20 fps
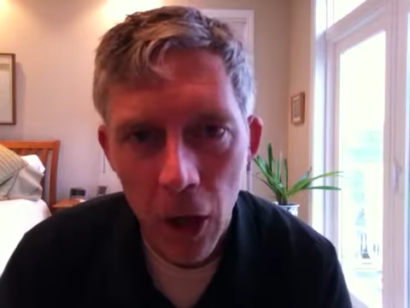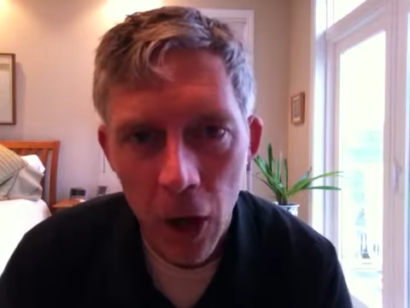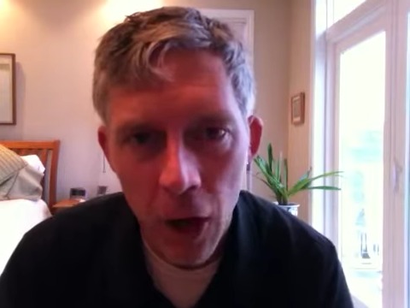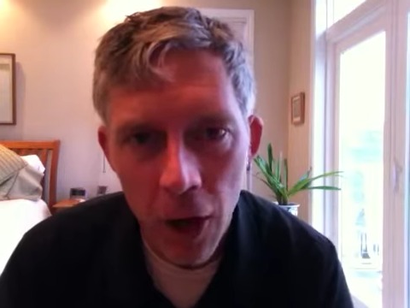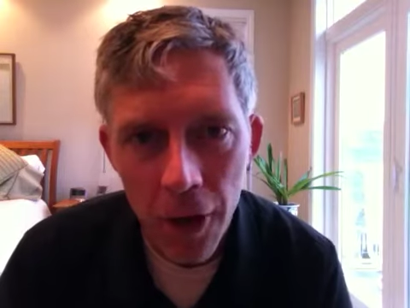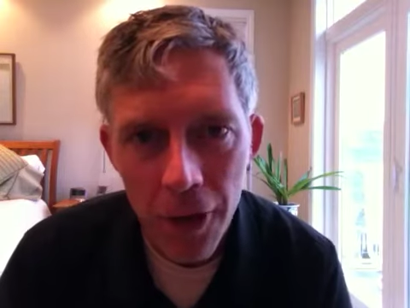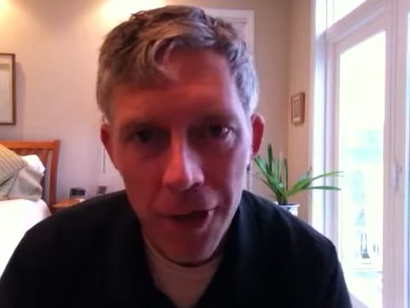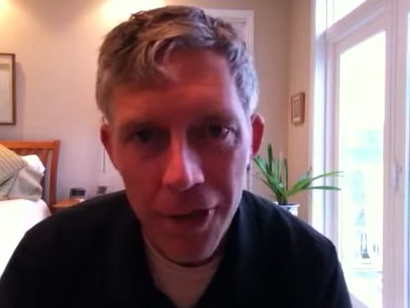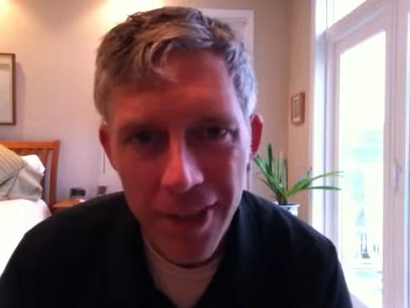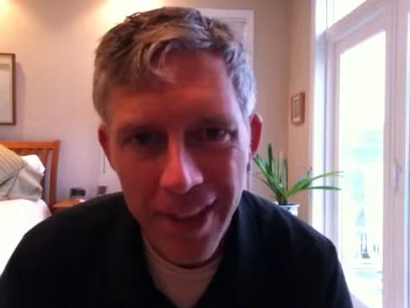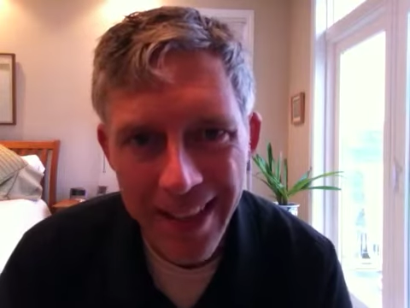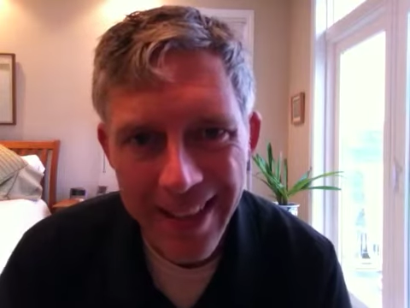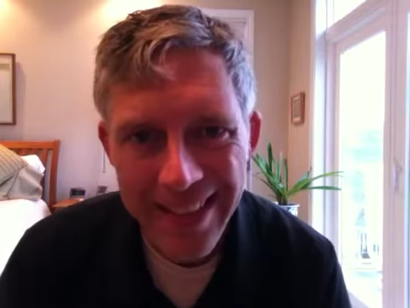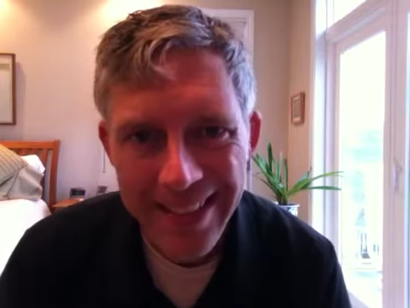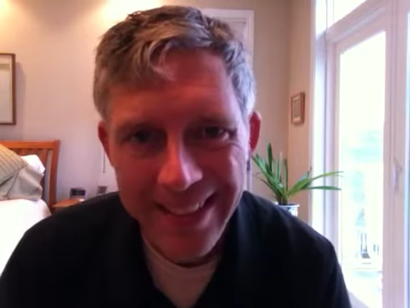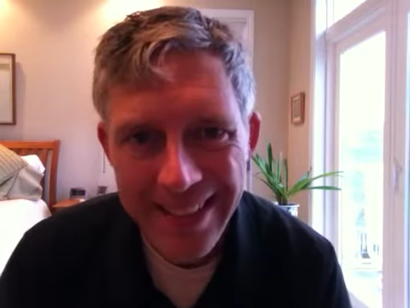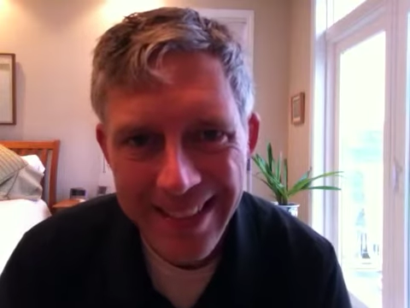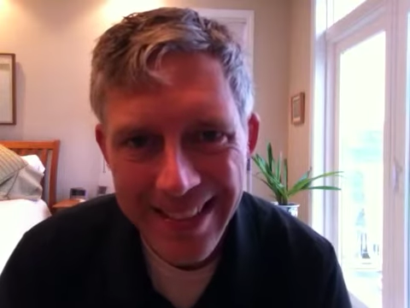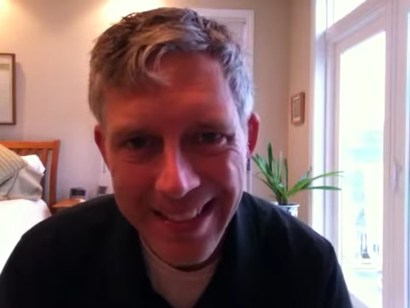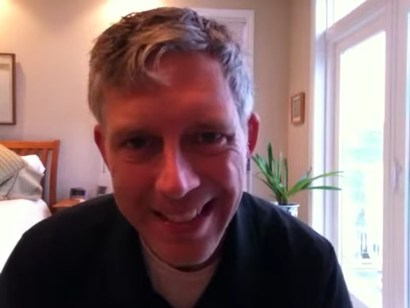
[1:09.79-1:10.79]

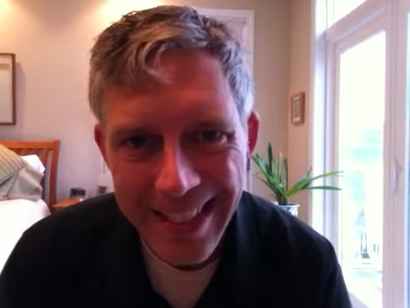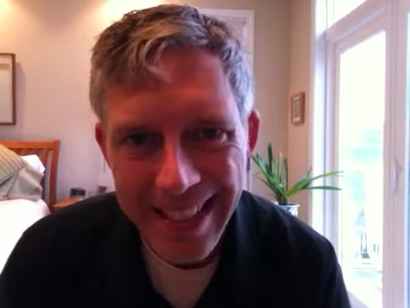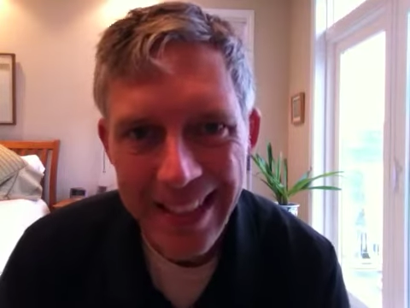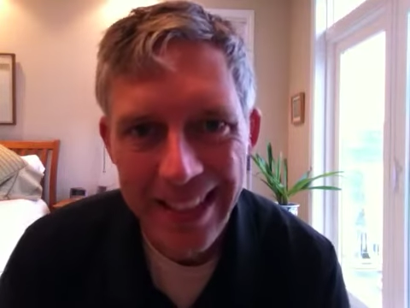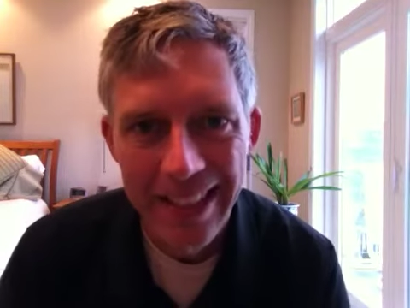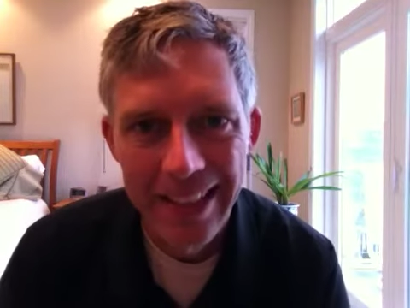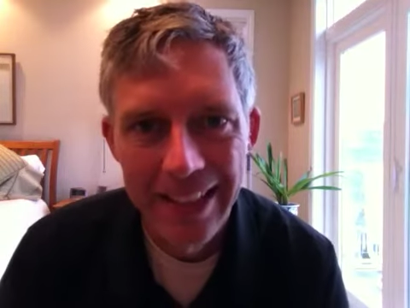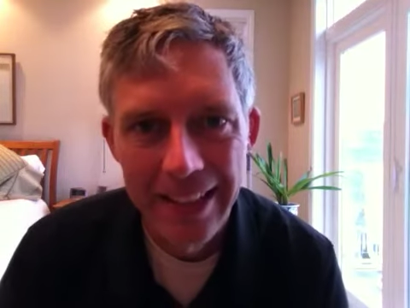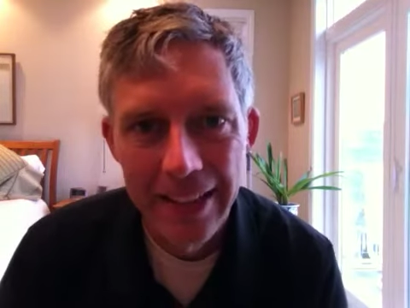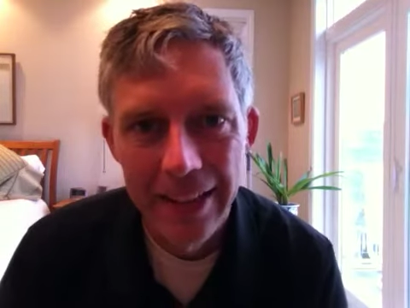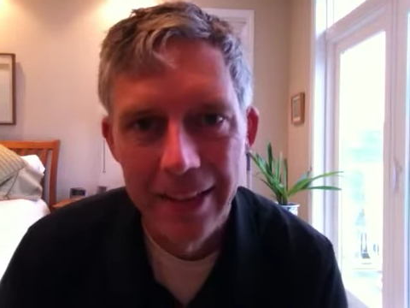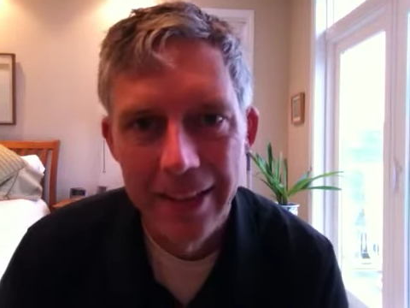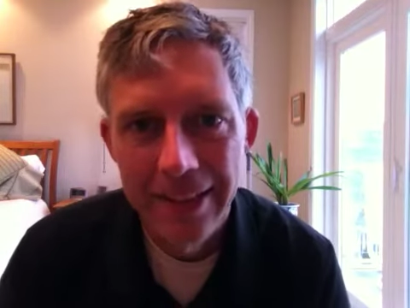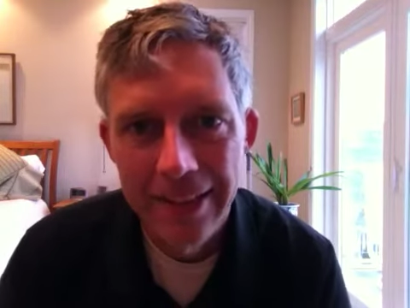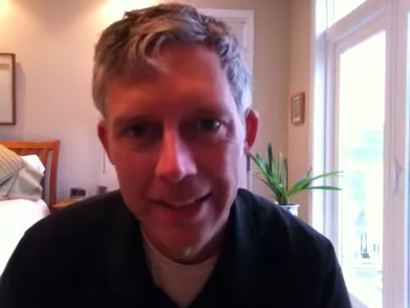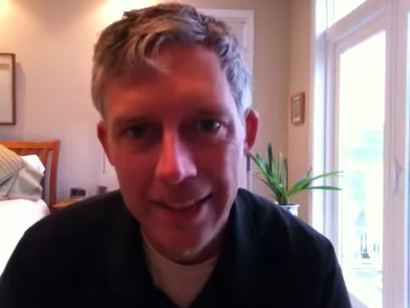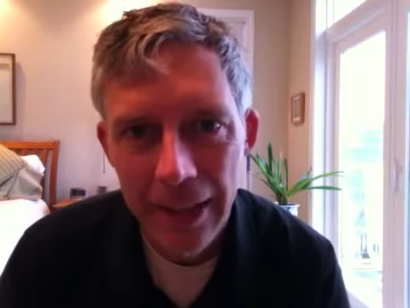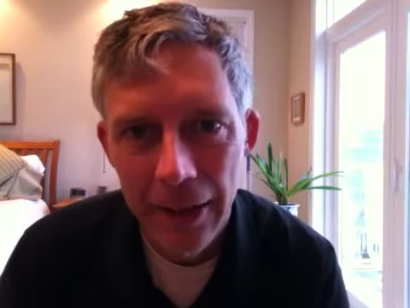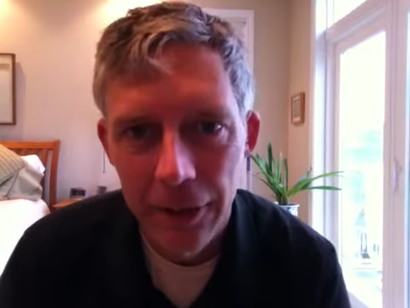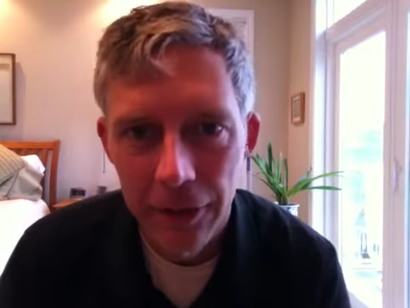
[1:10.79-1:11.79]
authentic
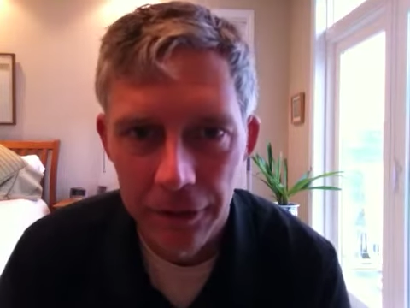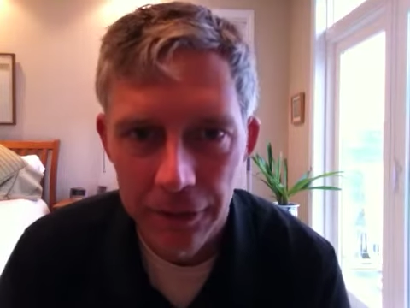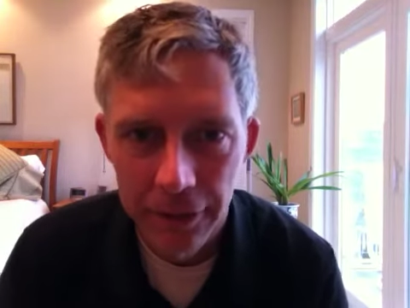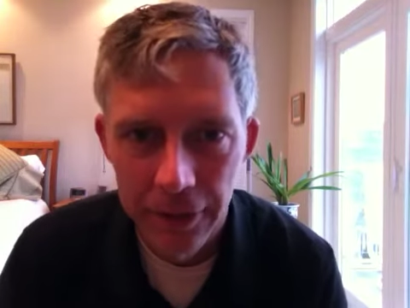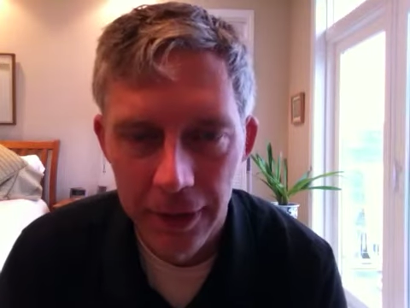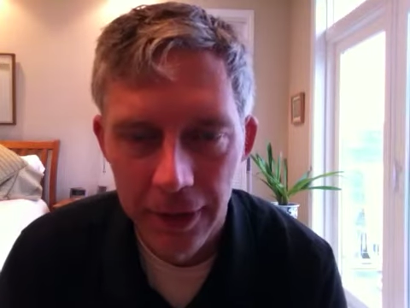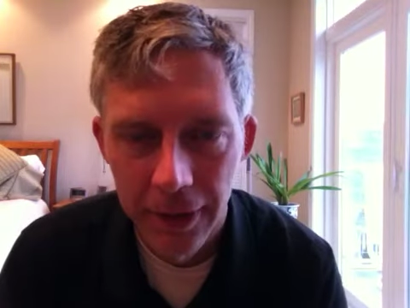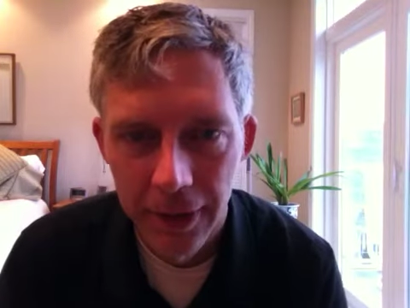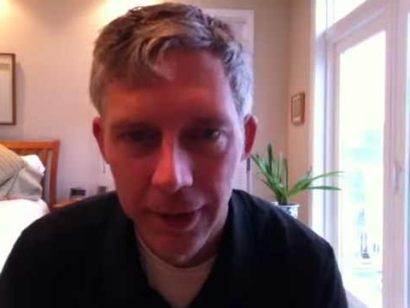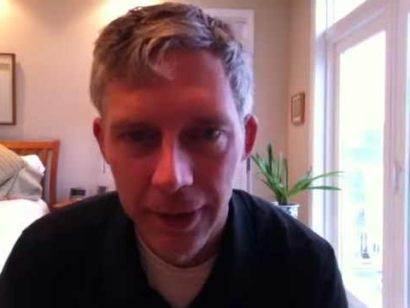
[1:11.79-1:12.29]
self